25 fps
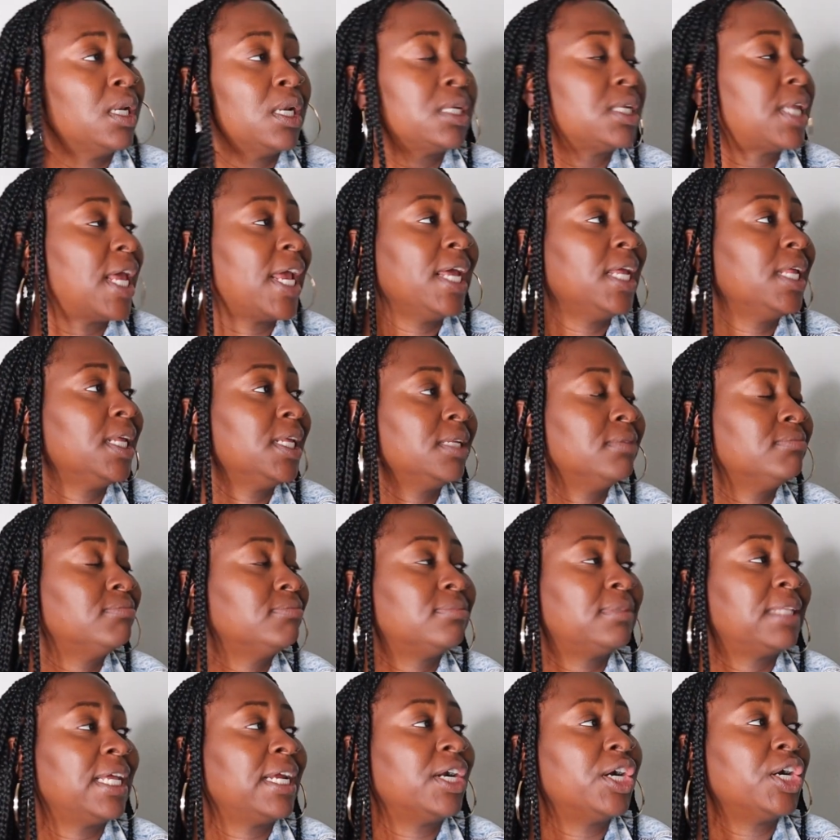
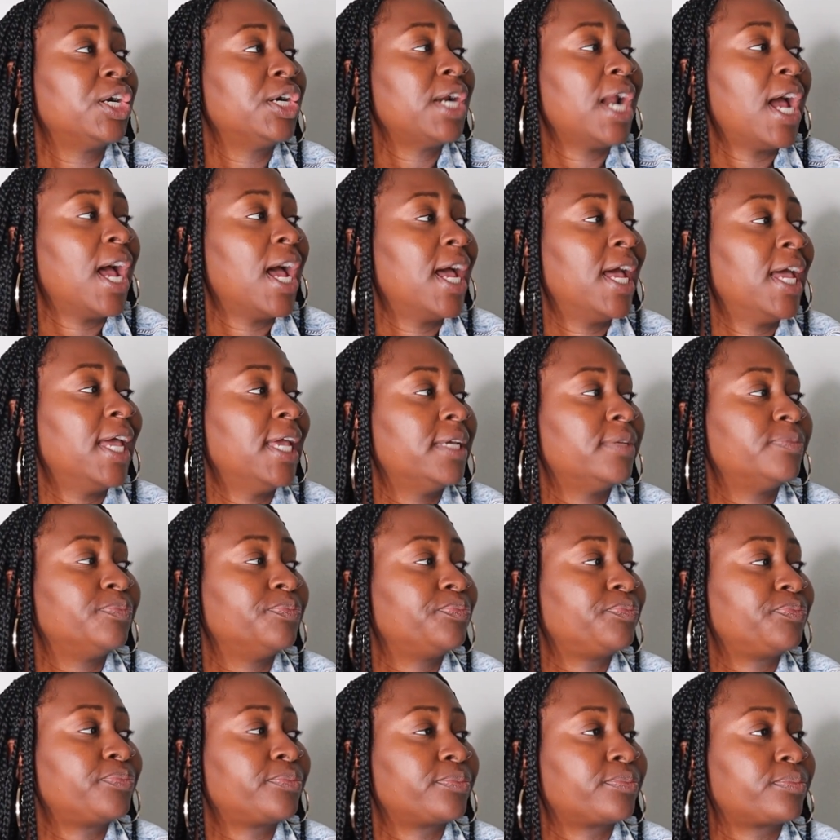They're not
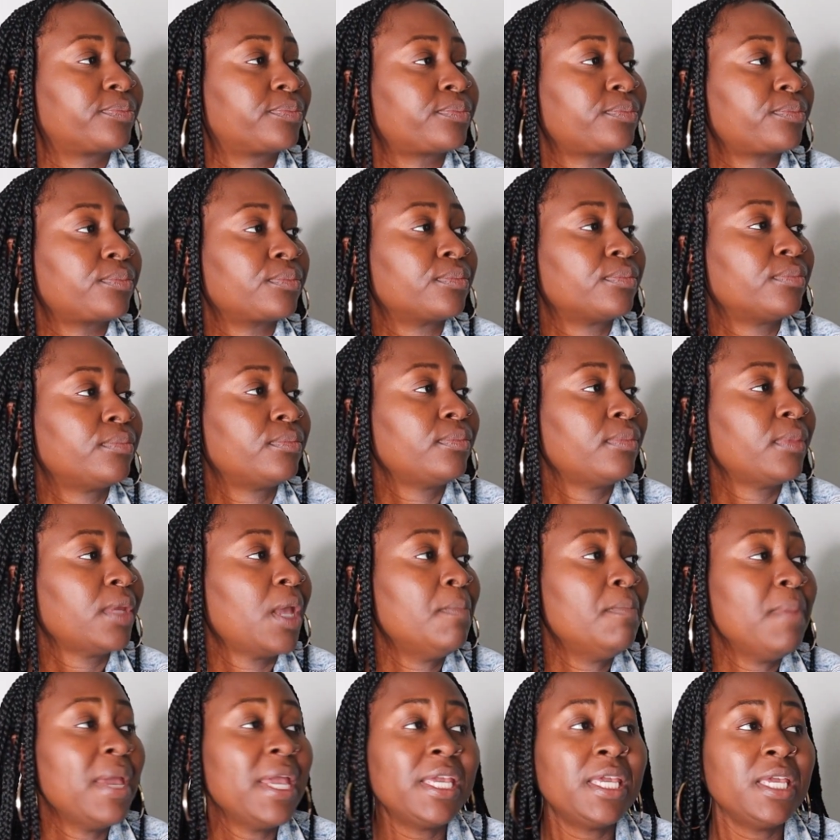
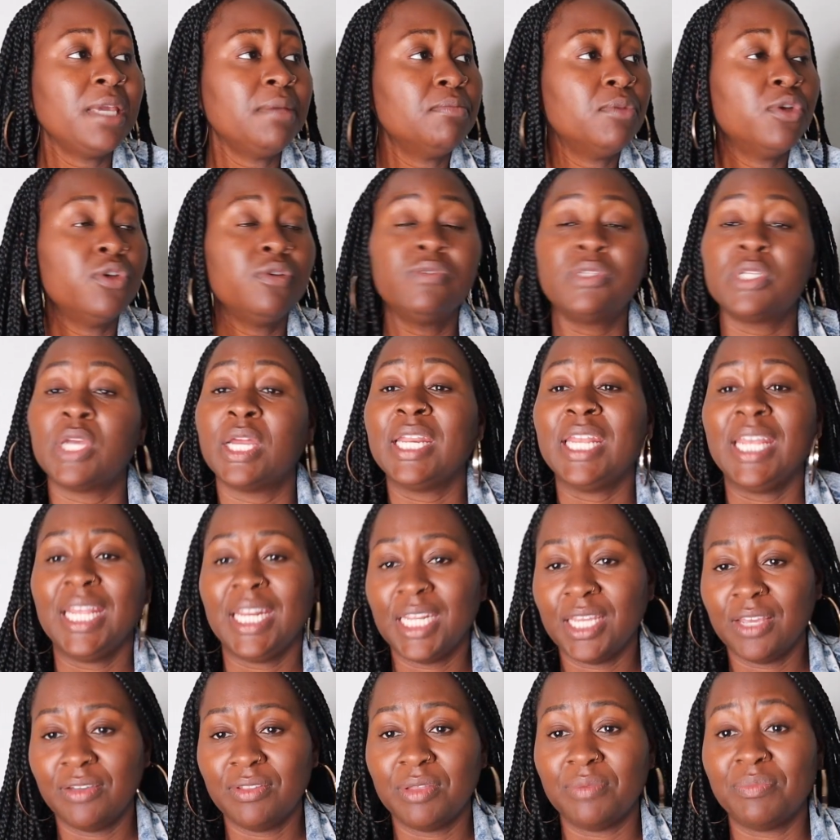making moves on
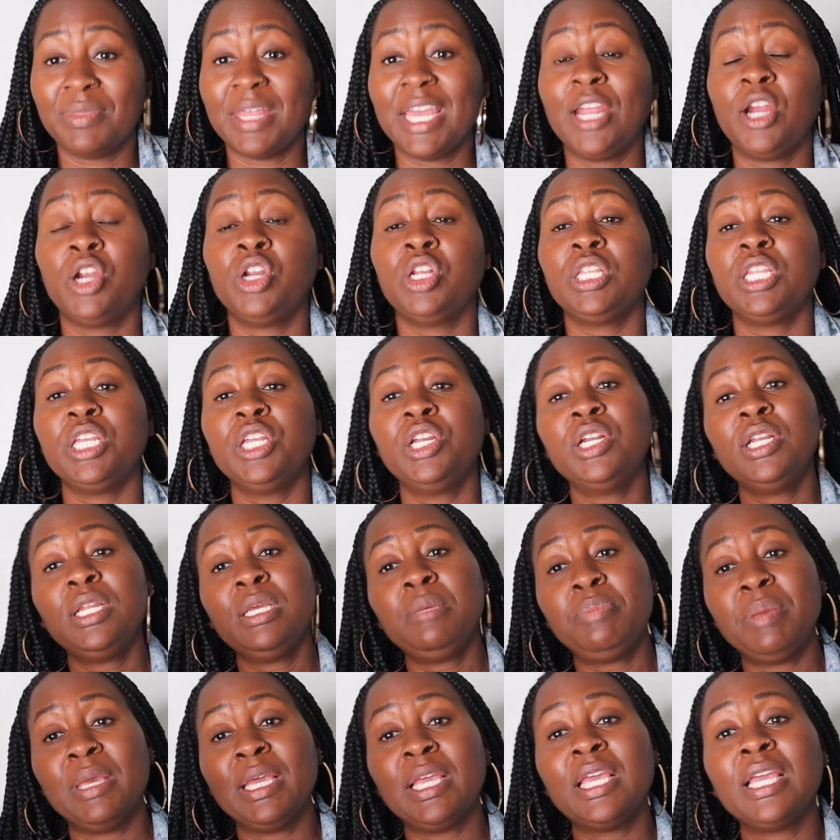any of them. They are
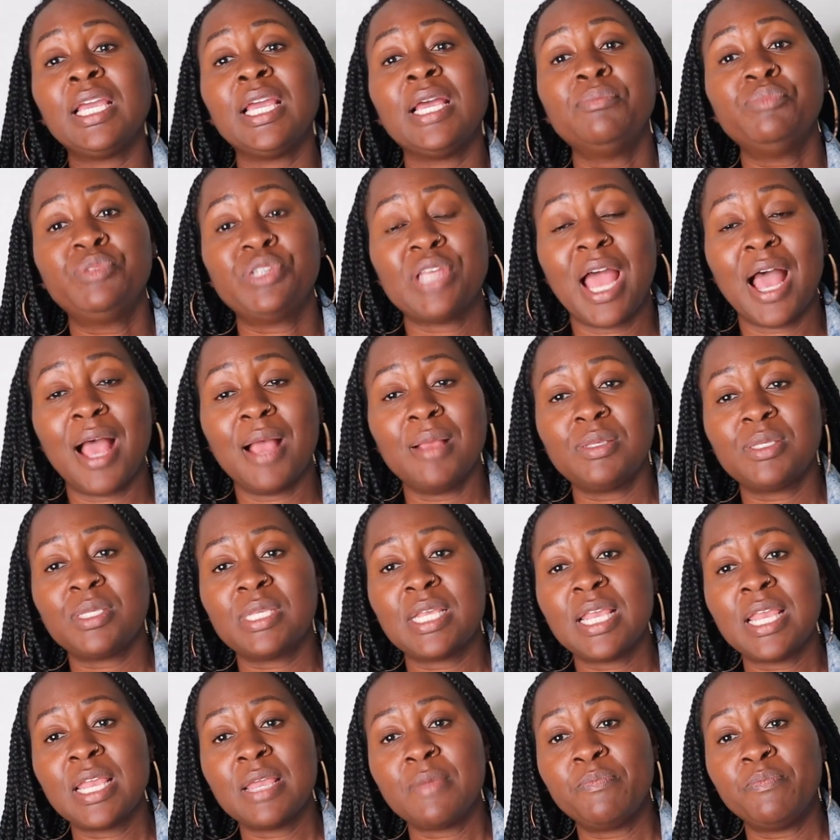literally picking up jobs
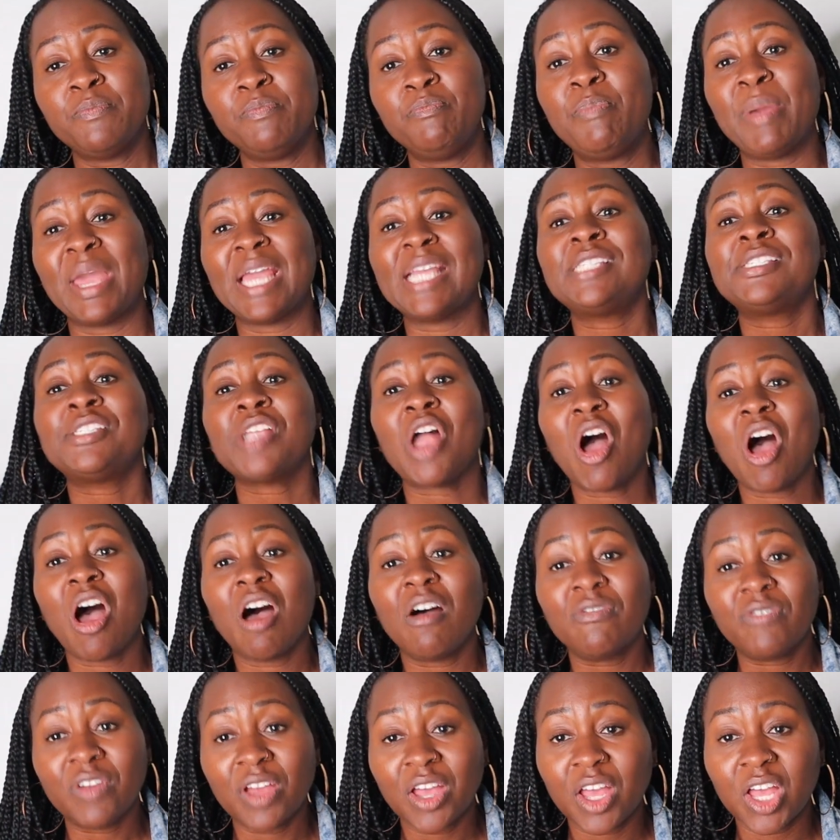based
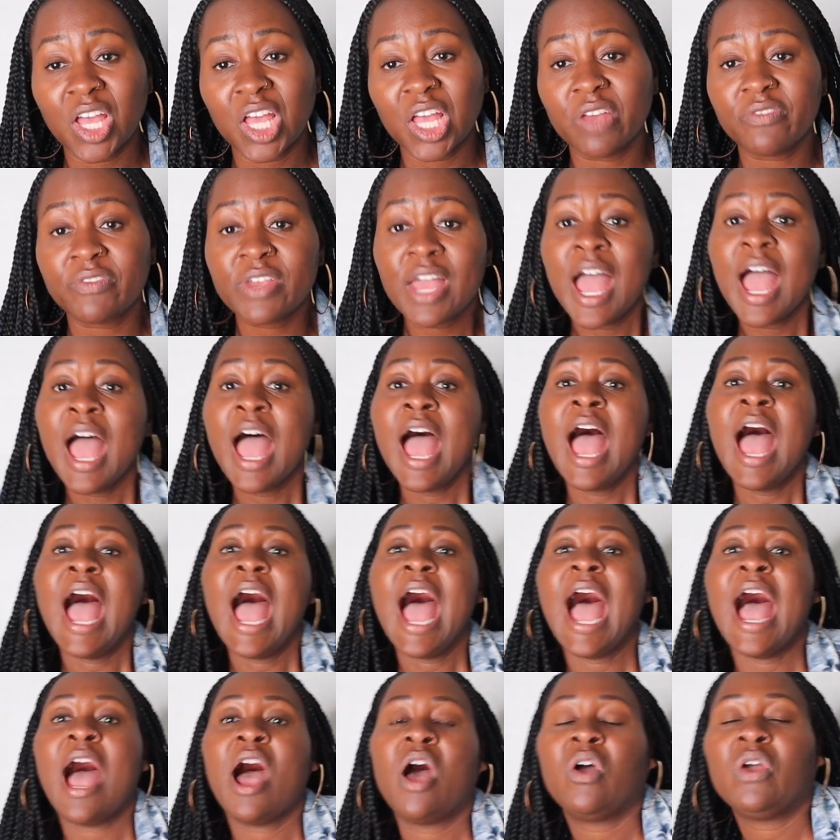off of
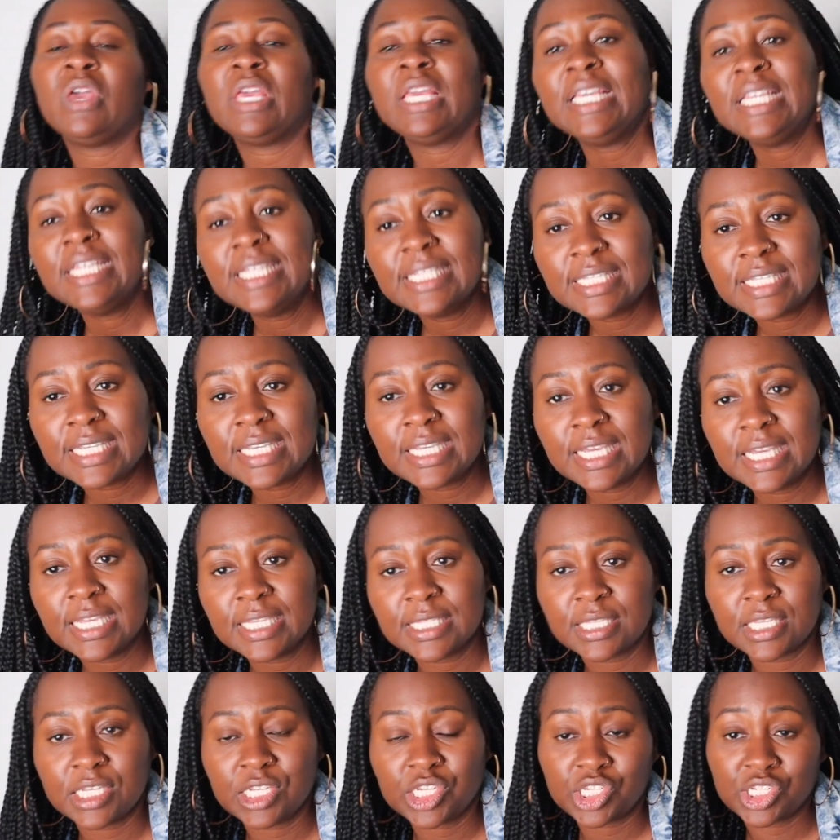how easy
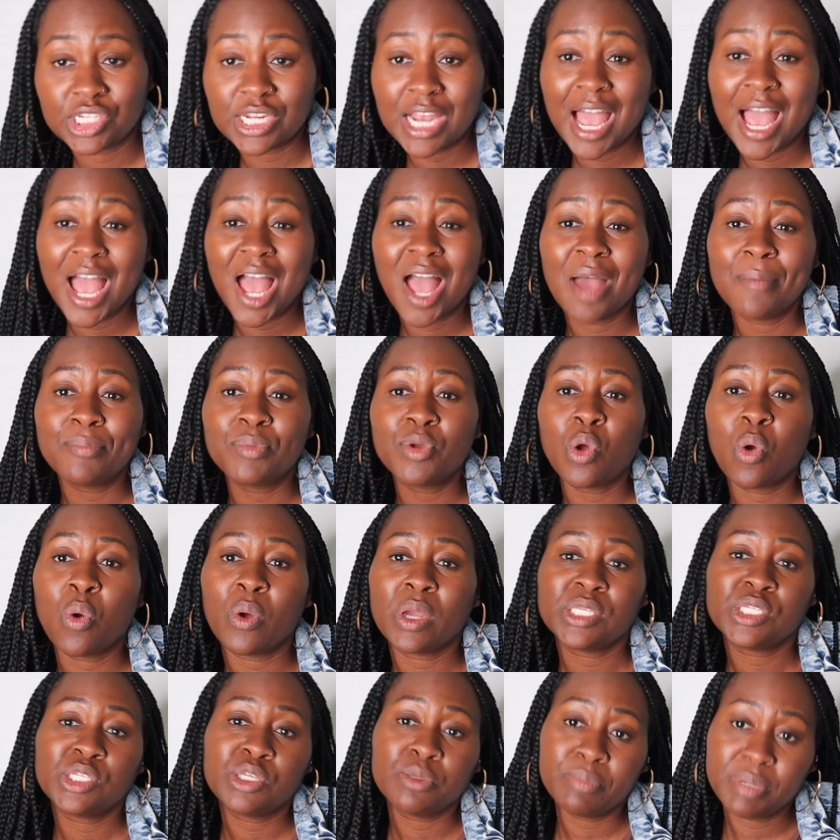is this job
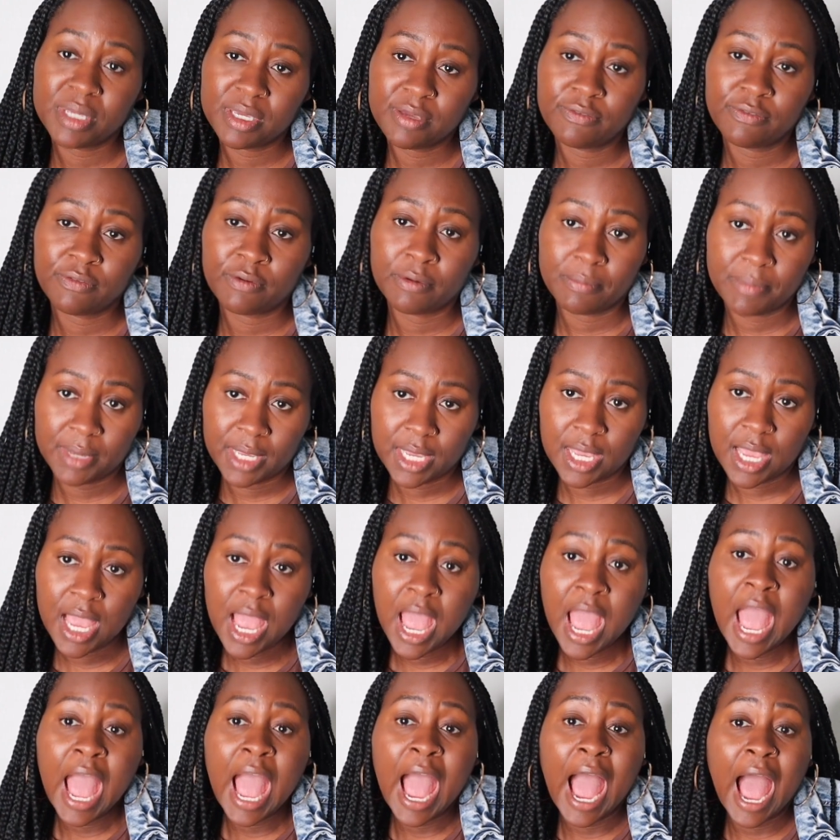going to be for me?
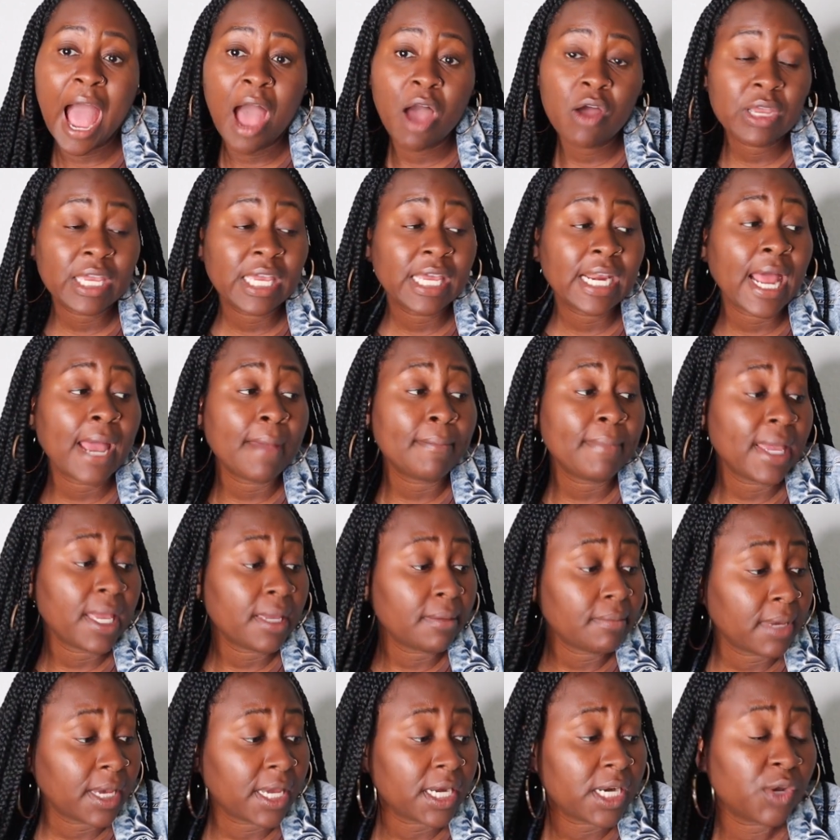How can I
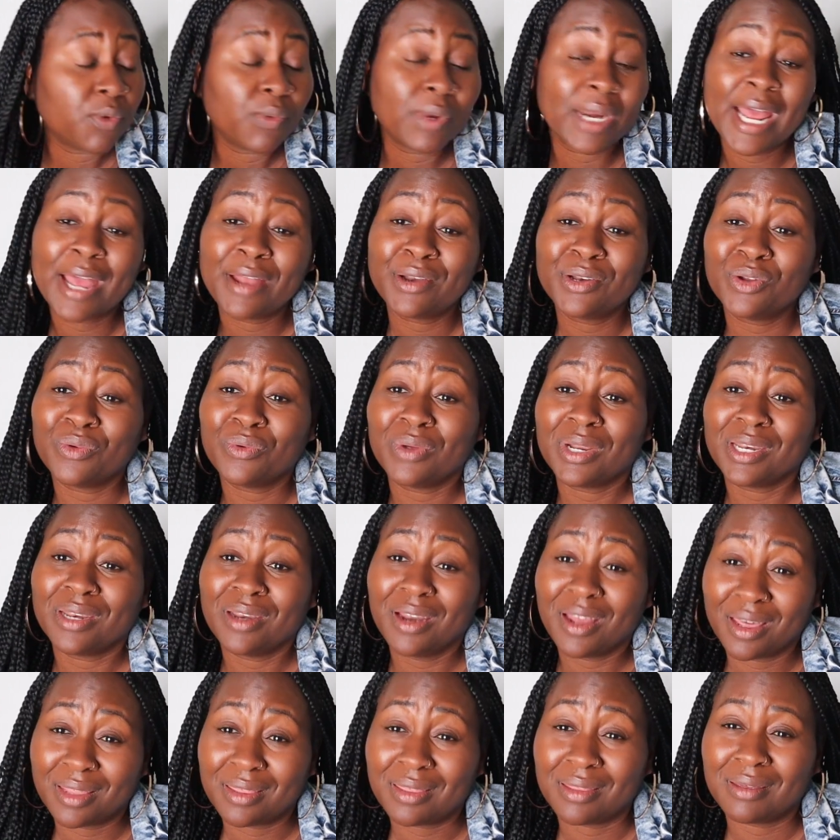make money without doing
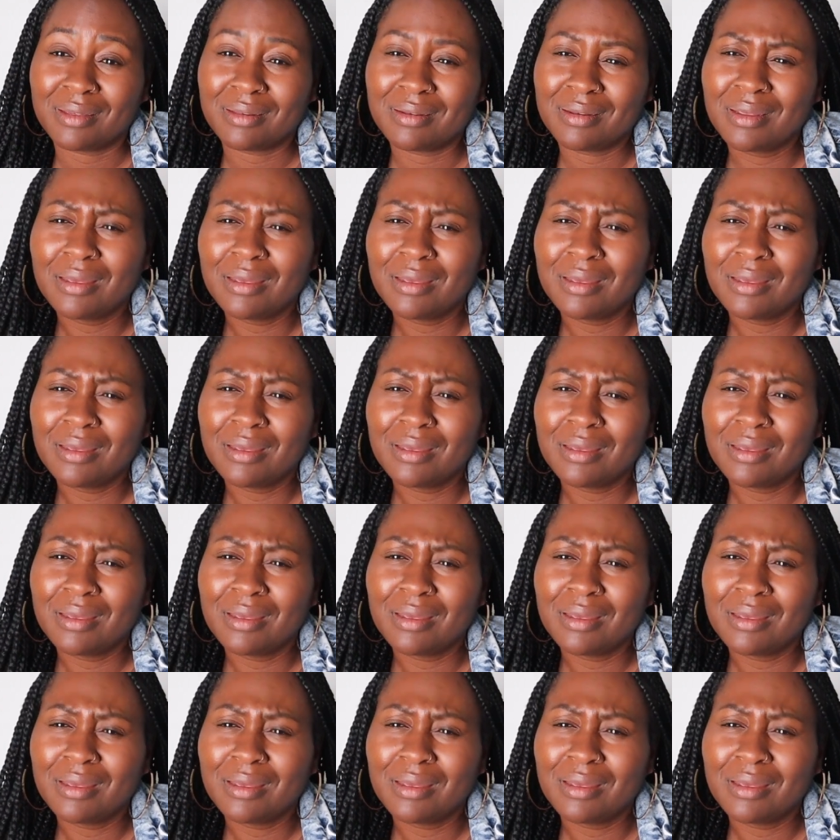nothing?